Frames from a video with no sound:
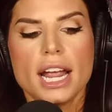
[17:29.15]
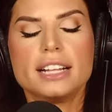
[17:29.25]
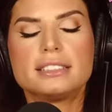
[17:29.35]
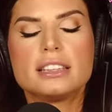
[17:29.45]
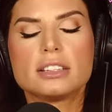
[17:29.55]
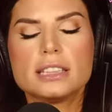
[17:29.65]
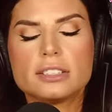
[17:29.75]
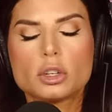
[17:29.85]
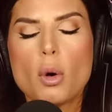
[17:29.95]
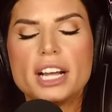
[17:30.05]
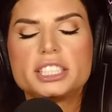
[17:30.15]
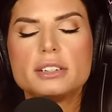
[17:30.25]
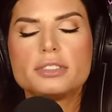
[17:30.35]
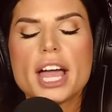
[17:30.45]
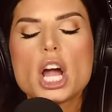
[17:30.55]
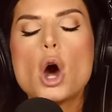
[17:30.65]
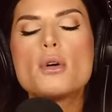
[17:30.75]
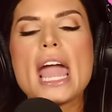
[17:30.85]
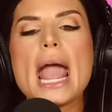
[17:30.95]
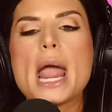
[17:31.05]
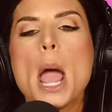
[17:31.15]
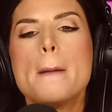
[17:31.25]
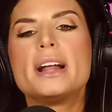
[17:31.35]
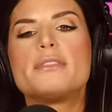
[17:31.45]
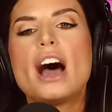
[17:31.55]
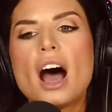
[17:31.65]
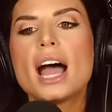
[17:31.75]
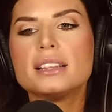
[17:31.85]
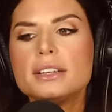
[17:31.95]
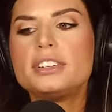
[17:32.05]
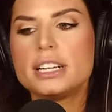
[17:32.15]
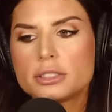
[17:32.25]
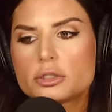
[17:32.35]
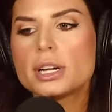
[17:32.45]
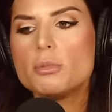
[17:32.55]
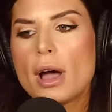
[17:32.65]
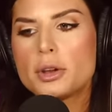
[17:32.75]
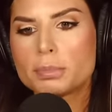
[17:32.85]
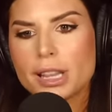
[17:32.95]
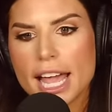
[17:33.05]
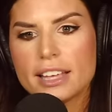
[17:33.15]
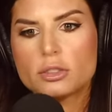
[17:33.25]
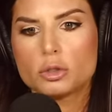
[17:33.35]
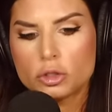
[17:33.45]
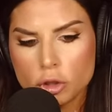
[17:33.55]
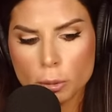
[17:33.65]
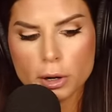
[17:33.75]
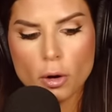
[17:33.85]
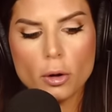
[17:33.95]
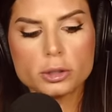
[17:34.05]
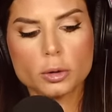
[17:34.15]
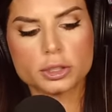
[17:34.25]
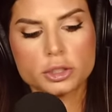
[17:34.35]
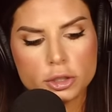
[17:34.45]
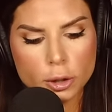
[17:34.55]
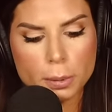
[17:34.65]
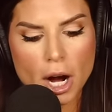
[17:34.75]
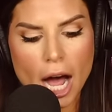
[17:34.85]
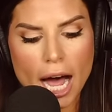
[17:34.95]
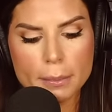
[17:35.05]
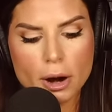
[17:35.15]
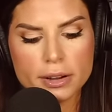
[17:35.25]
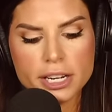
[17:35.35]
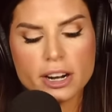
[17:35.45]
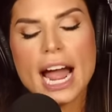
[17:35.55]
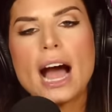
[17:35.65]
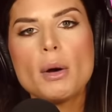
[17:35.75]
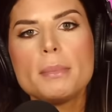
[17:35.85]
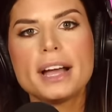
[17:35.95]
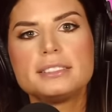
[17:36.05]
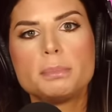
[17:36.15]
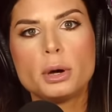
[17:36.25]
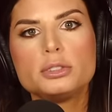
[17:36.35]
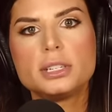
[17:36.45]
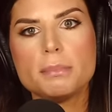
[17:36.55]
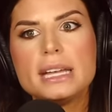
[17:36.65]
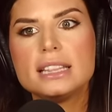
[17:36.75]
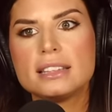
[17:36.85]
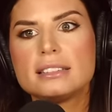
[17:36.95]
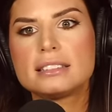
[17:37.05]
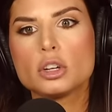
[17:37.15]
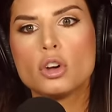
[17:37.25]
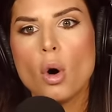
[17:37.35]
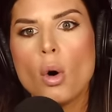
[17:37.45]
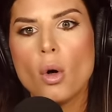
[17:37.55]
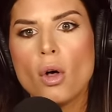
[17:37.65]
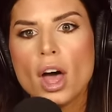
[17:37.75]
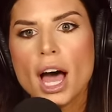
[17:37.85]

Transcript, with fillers: it's the, this question of like, okay, but if I live in an extreme weather place, super cold or super hot part of the year, how am I supposed to meet this goal